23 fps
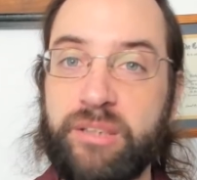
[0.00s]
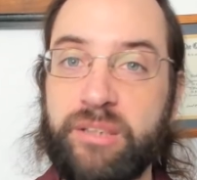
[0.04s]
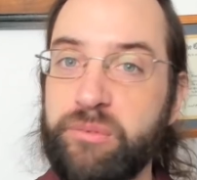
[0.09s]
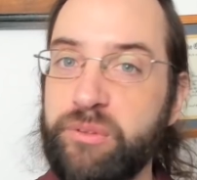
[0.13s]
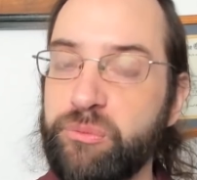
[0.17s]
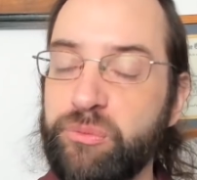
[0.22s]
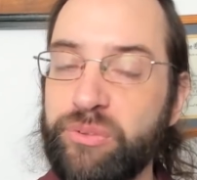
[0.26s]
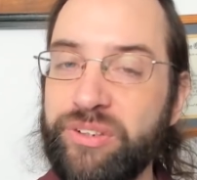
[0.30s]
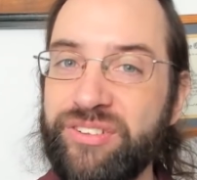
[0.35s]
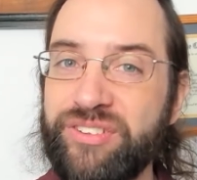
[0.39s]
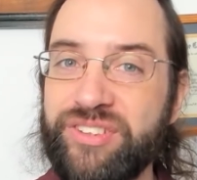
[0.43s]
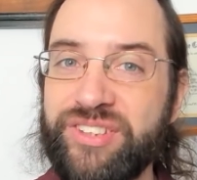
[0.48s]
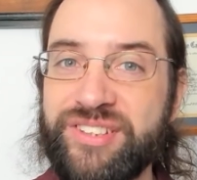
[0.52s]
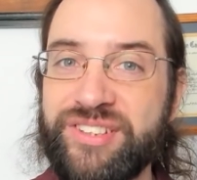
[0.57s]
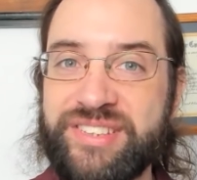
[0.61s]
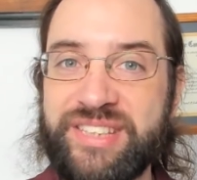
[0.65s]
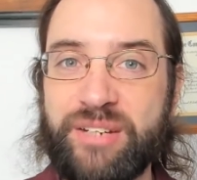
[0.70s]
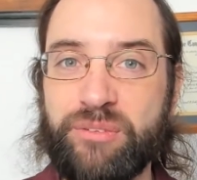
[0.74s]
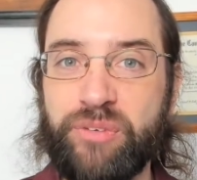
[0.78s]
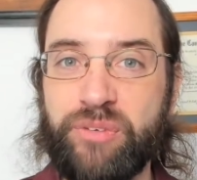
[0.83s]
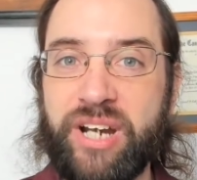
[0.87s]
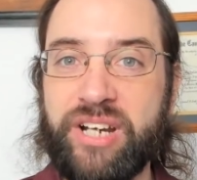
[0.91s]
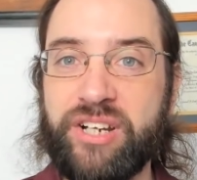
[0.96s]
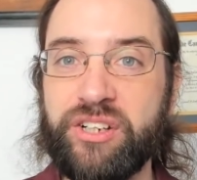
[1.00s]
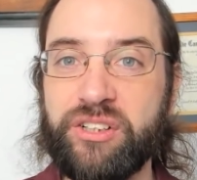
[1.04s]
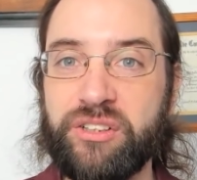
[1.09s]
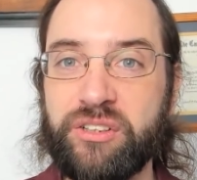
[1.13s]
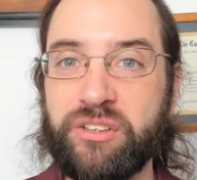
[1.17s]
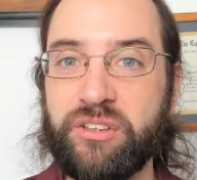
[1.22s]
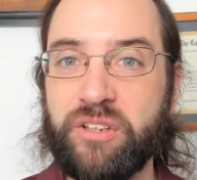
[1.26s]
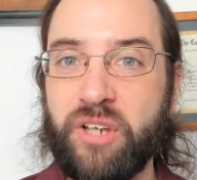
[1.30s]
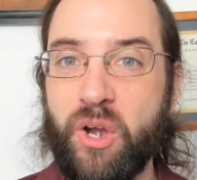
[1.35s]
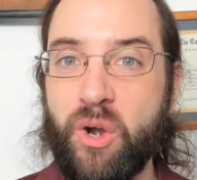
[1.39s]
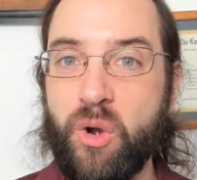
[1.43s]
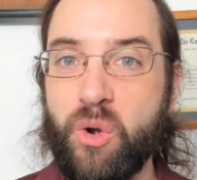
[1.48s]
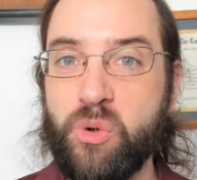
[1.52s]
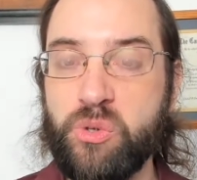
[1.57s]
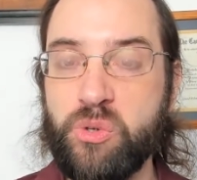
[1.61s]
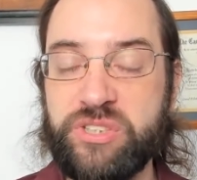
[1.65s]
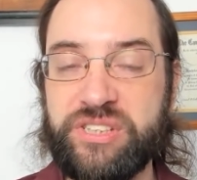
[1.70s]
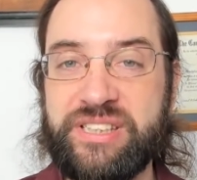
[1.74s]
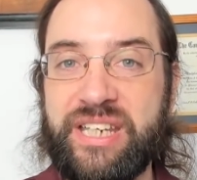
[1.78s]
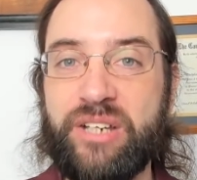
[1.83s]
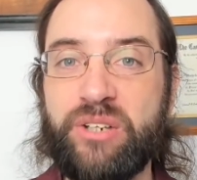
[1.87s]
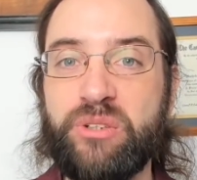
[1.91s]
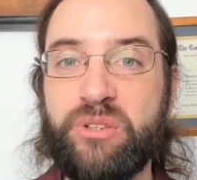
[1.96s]
I mean, real yields at record
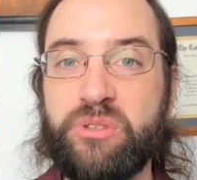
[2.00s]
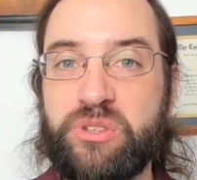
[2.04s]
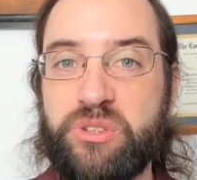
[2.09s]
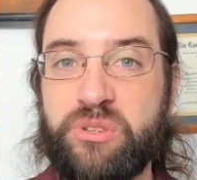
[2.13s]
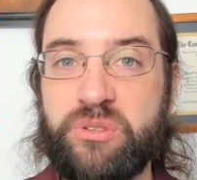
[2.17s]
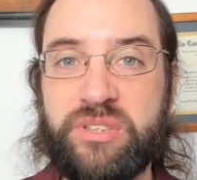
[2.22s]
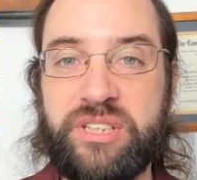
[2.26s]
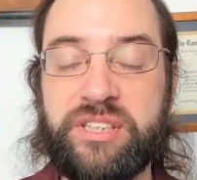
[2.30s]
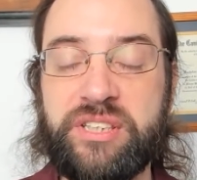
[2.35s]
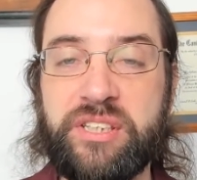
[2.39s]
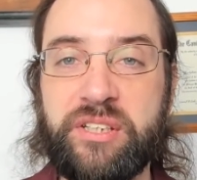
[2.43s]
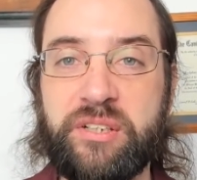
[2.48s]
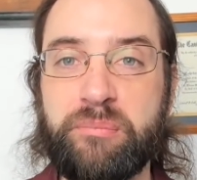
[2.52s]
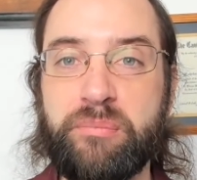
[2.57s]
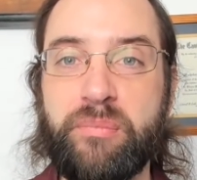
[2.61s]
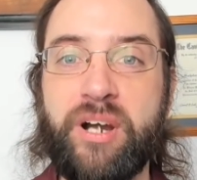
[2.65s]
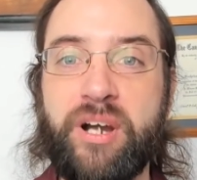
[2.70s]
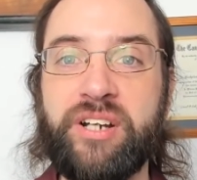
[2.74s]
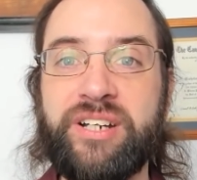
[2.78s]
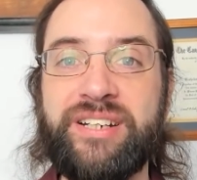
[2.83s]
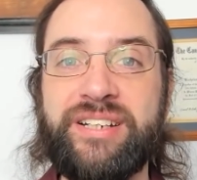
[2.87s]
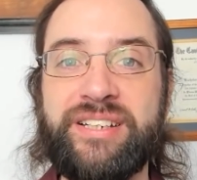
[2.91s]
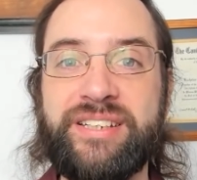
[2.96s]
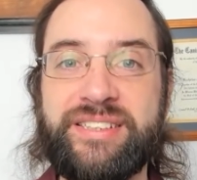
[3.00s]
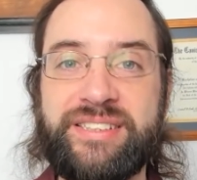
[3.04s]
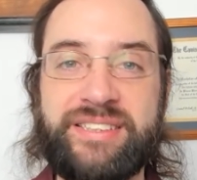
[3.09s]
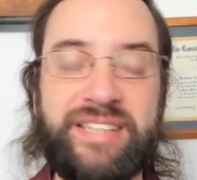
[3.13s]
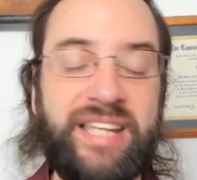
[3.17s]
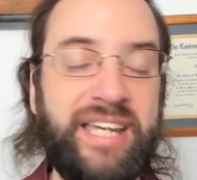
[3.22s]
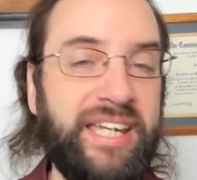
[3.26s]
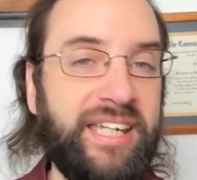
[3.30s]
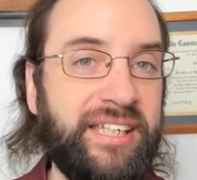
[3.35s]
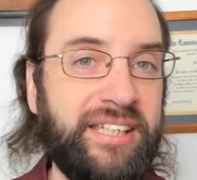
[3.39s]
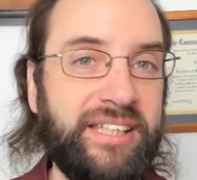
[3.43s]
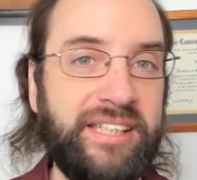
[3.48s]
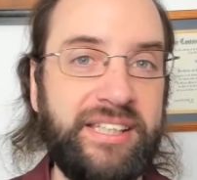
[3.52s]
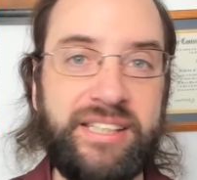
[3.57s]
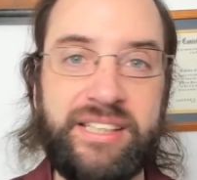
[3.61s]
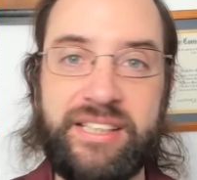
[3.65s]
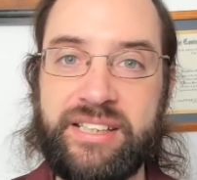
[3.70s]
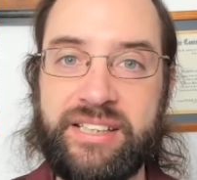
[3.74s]
lows tells you that the market is saying